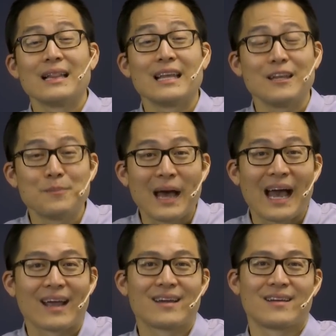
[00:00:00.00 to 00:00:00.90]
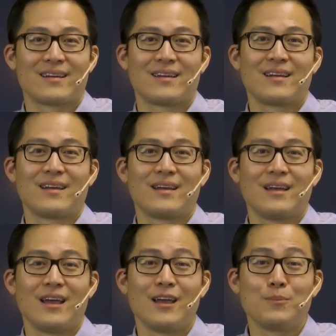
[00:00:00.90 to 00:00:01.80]
lean back
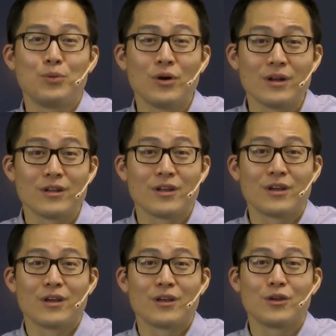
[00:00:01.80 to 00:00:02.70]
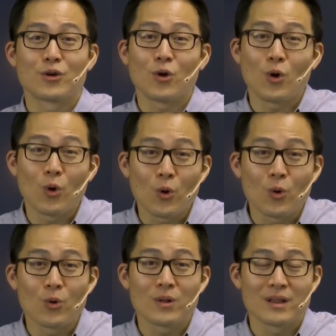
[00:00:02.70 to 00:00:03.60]
and put your
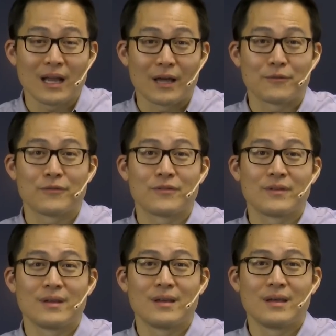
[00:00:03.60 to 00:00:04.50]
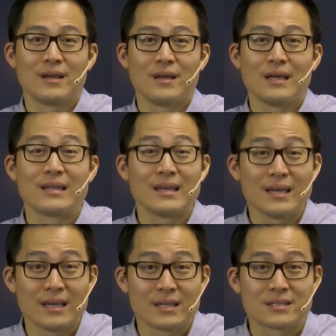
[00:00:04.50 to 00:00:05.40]
whole life into
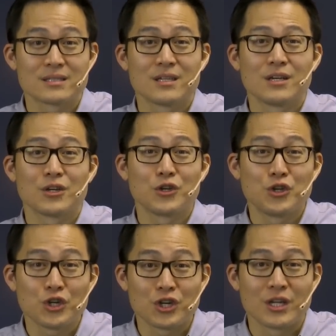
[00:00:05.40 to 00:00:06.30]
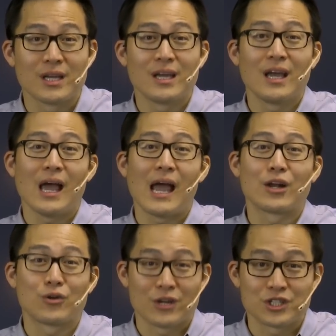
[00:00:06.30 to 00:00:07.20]
His good
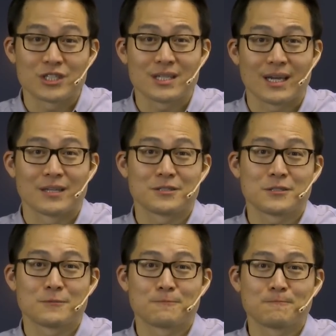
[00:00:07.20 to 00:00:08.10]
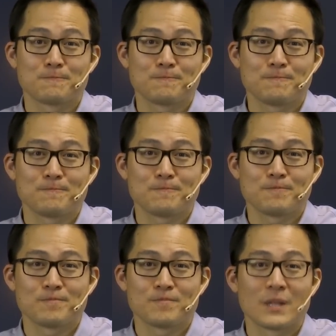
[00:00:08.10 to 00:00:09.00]
and gracious hands.
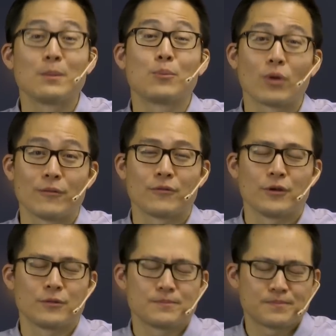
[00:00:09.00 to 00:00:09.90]
Let me pray for you.